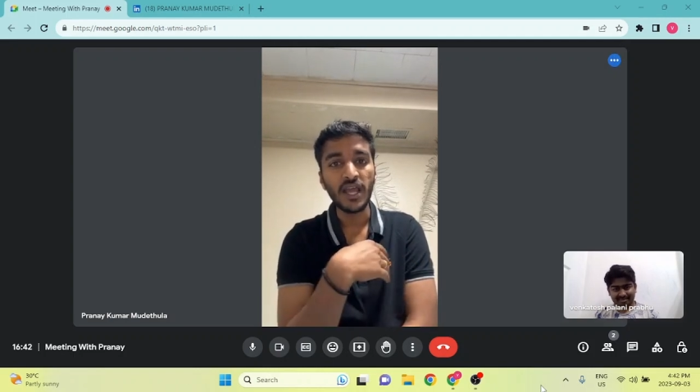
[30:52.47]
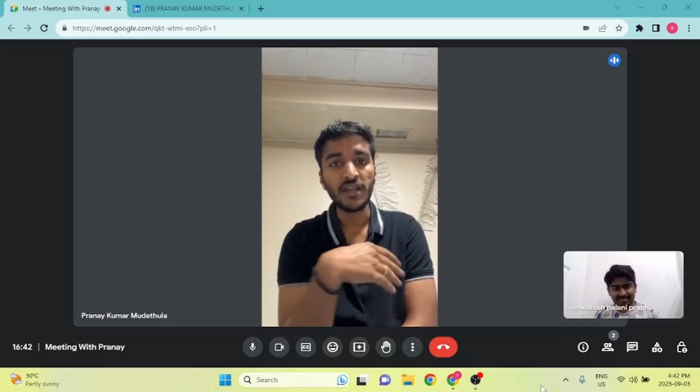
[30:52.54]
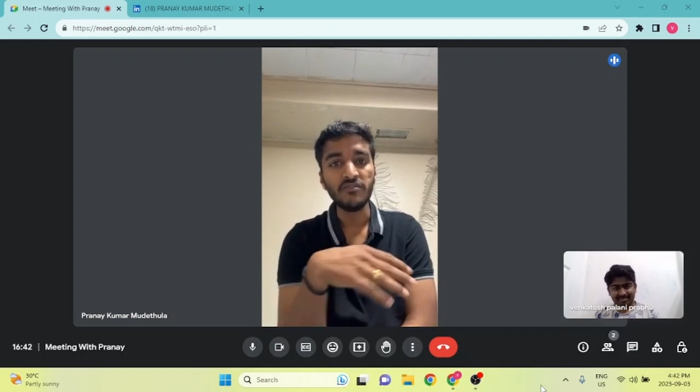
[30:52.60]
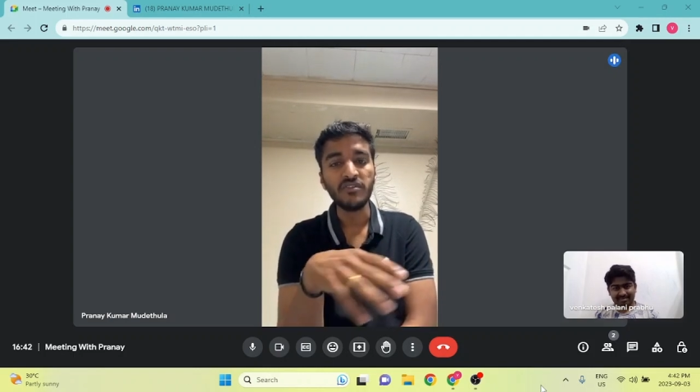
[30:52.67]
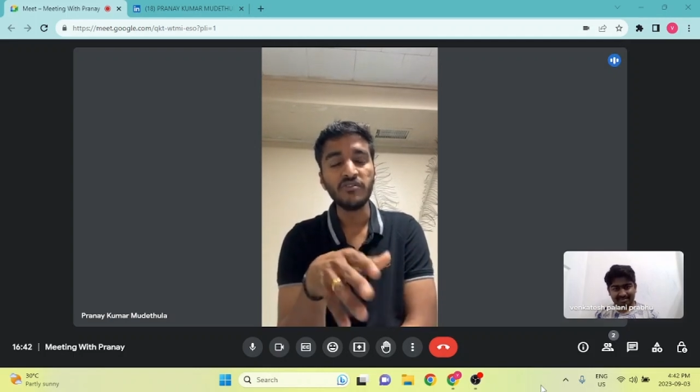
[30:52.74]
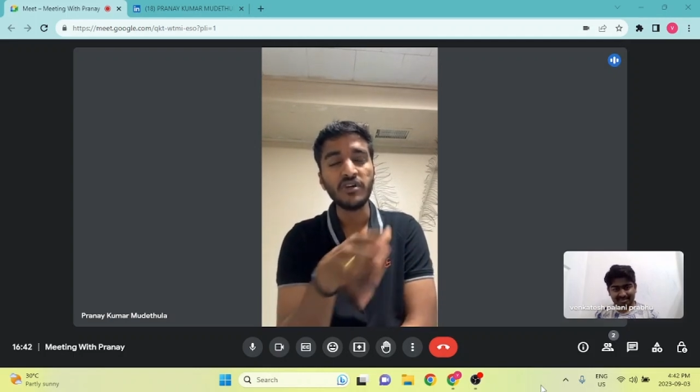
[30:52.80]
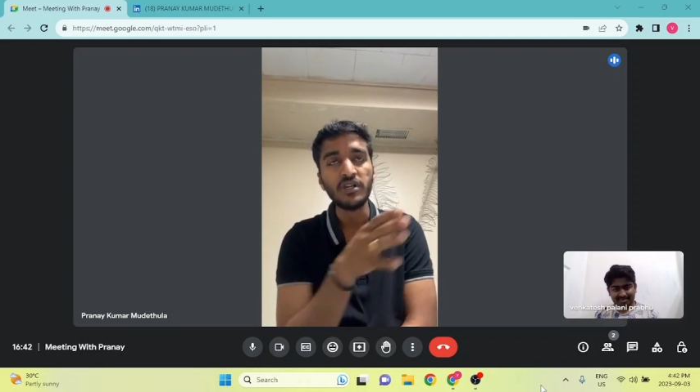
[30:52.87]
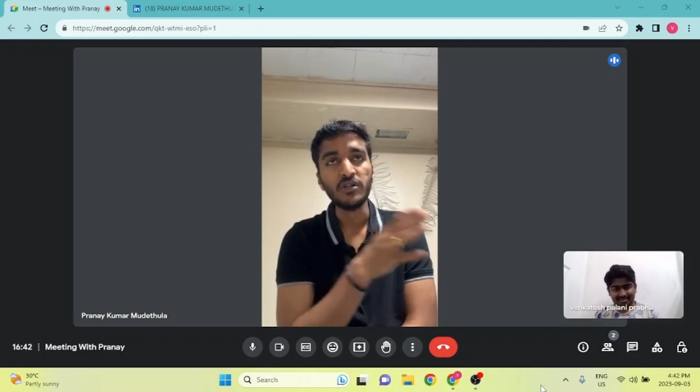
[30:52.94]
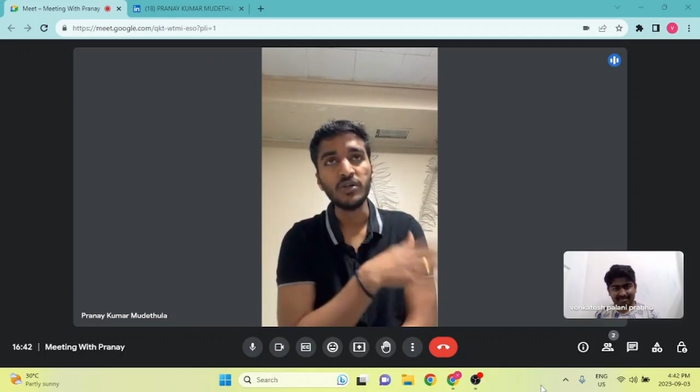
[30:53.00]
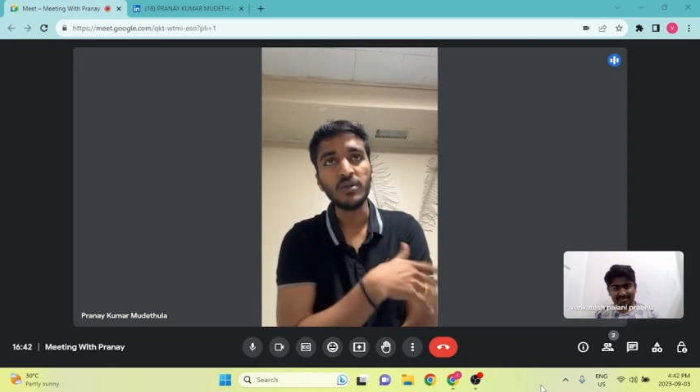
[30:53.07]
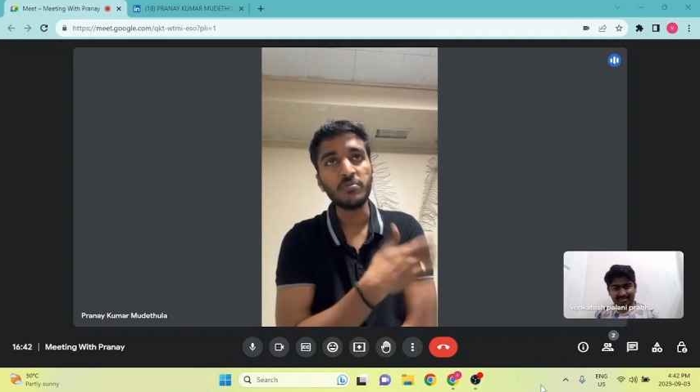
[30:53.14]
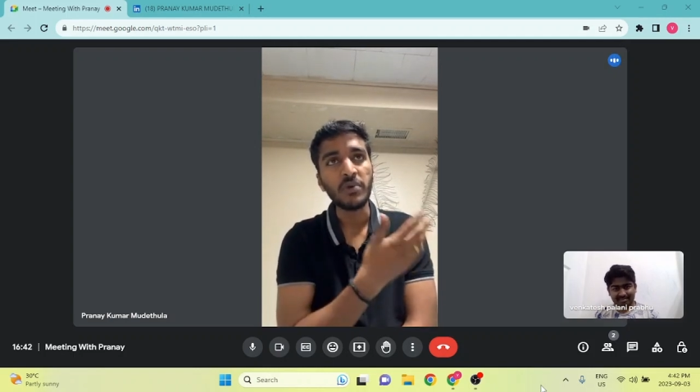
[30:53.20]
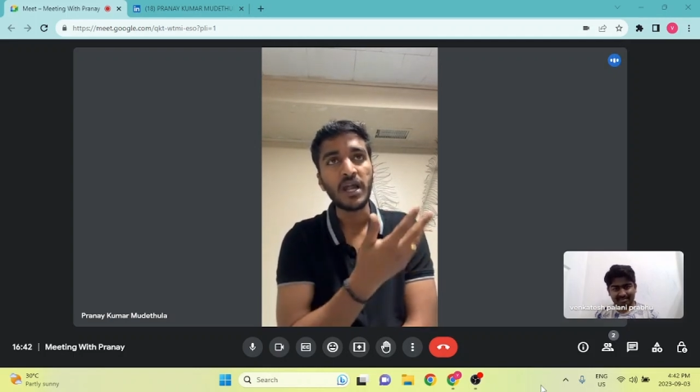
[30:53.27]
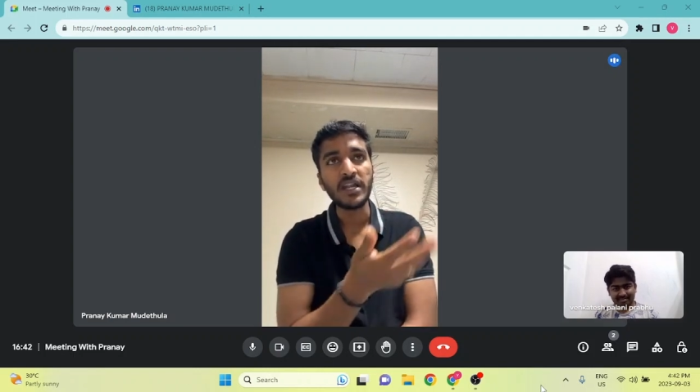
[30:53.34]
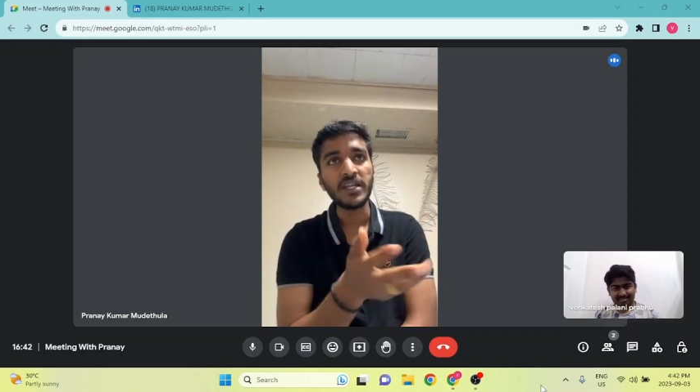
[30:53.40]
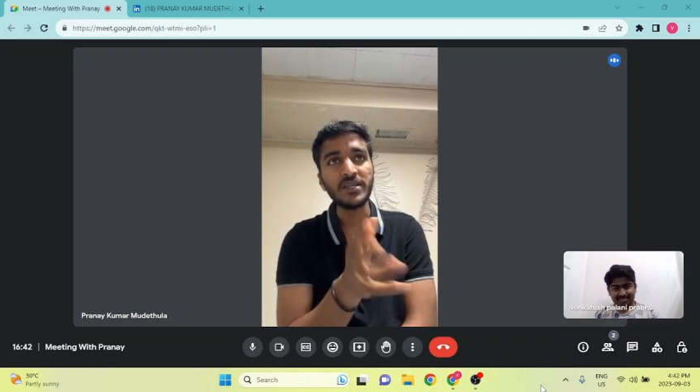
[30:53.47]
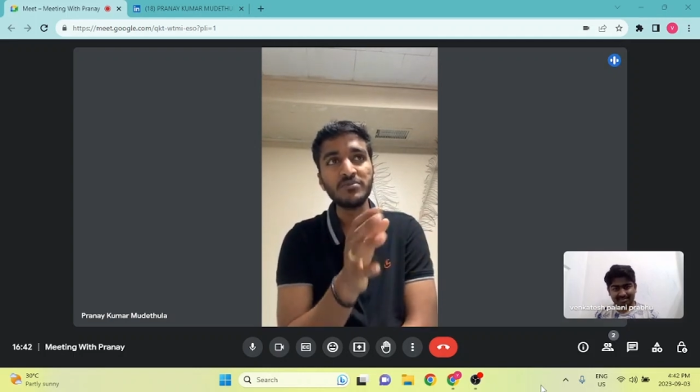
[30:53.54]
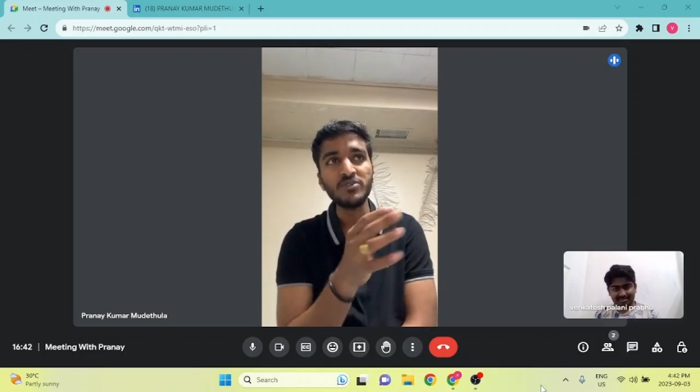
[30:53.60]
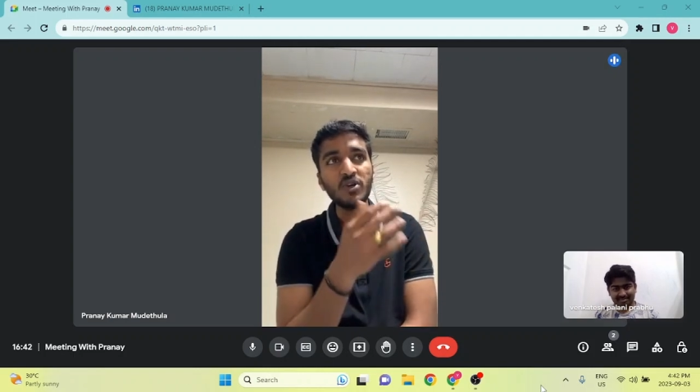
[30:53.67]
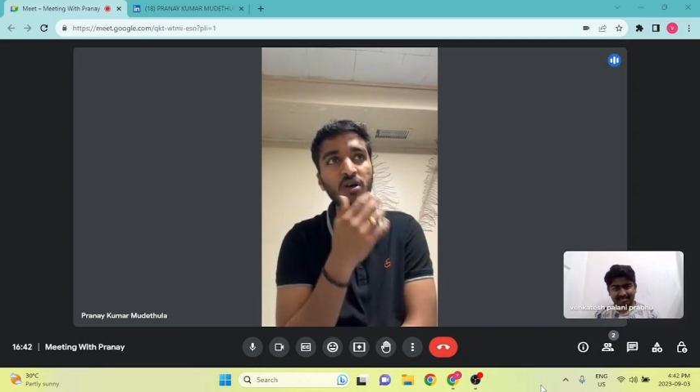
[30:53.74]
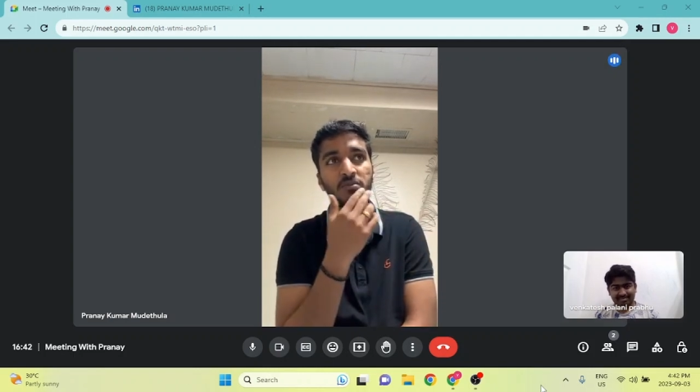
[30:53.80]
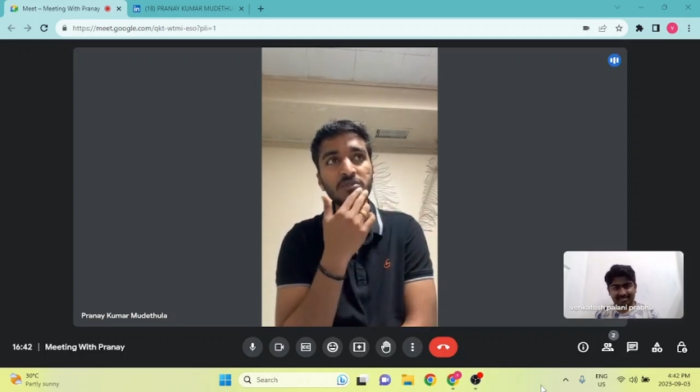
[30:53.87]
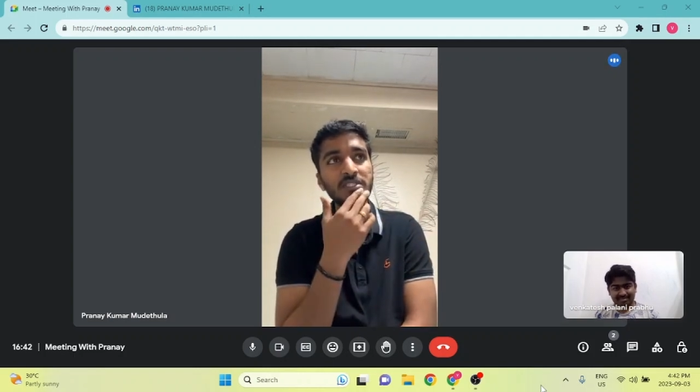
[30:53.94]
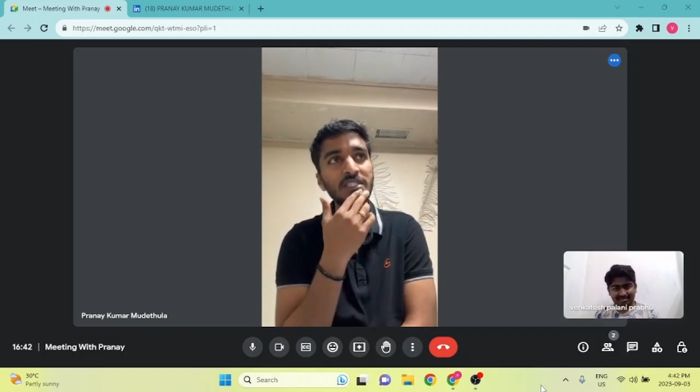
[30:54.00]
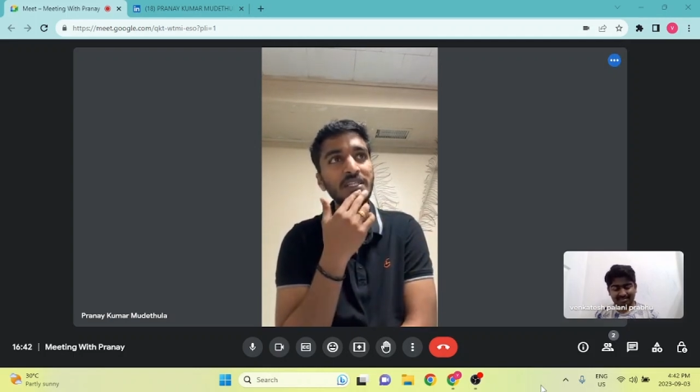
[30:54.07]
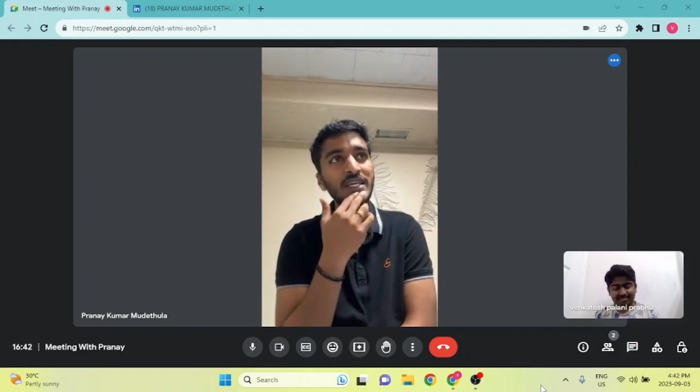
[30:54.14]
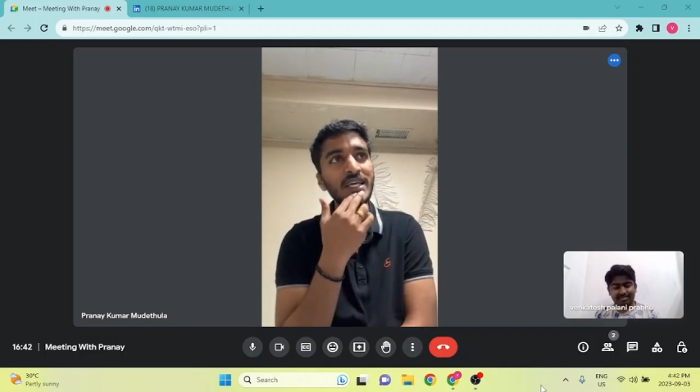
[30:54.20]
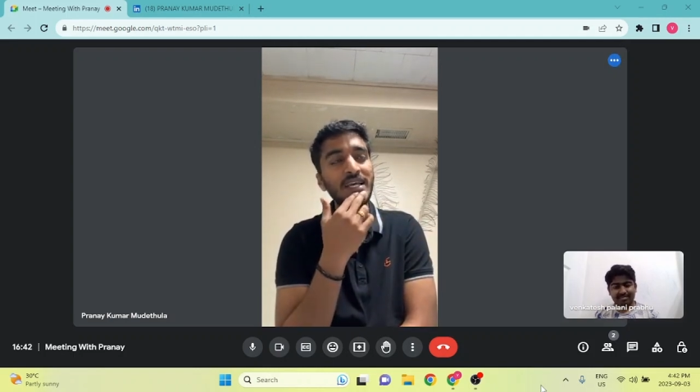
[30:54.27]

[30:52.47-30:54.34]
and we were doing part-time jobs.